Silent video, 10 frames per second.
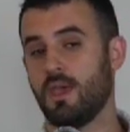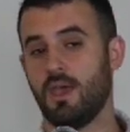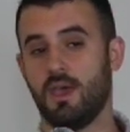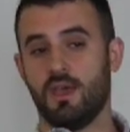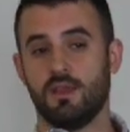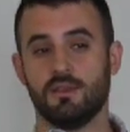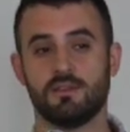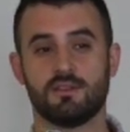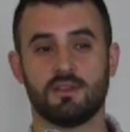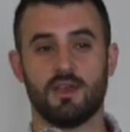
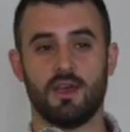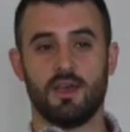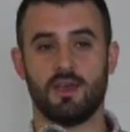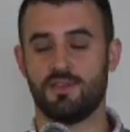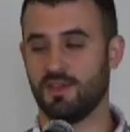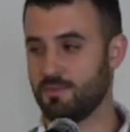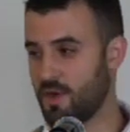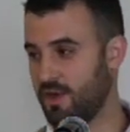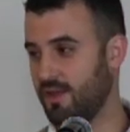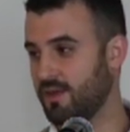And uh, I think
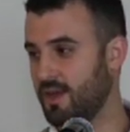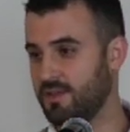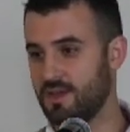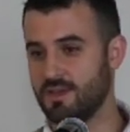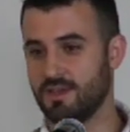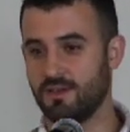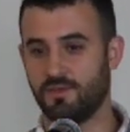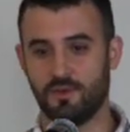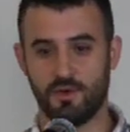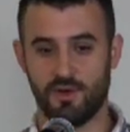Mary Ellen had the idea
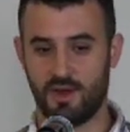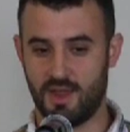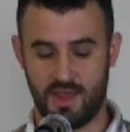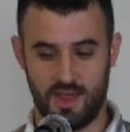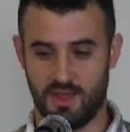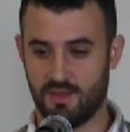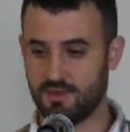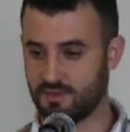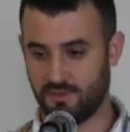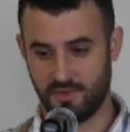for a
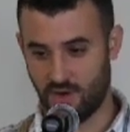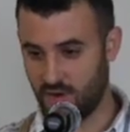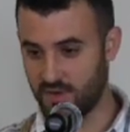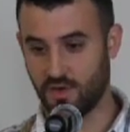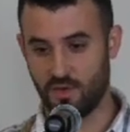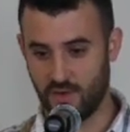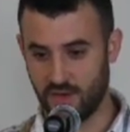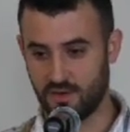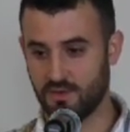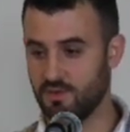sort of an
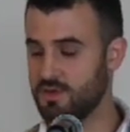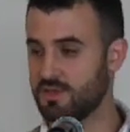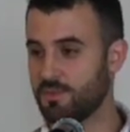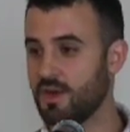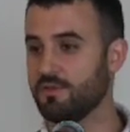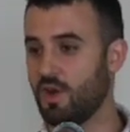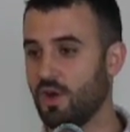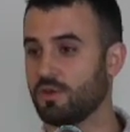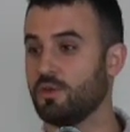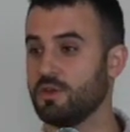ongoing, some kind of an
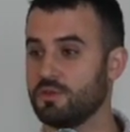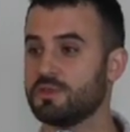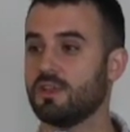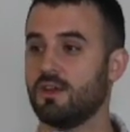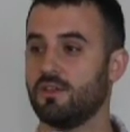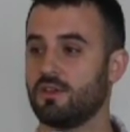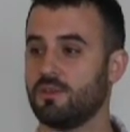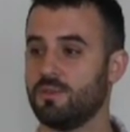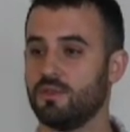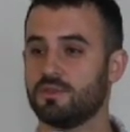ongoing newsletter that
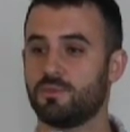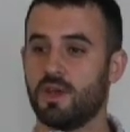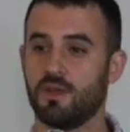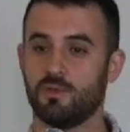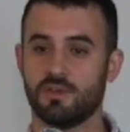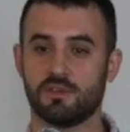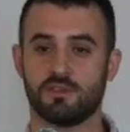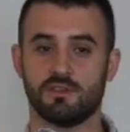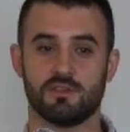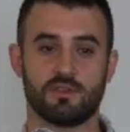could be used by
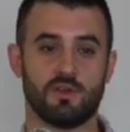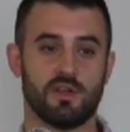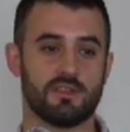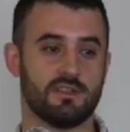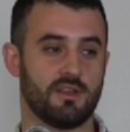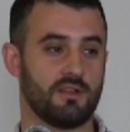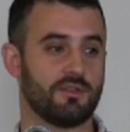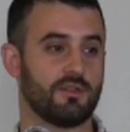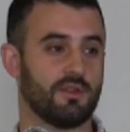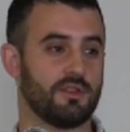researchers across the
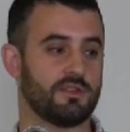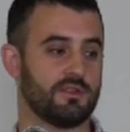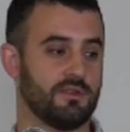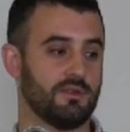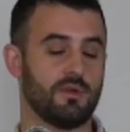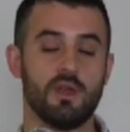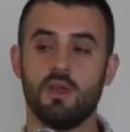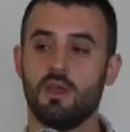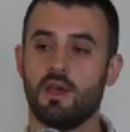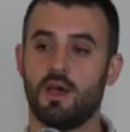territories to
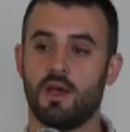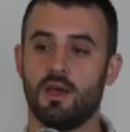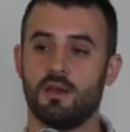uh,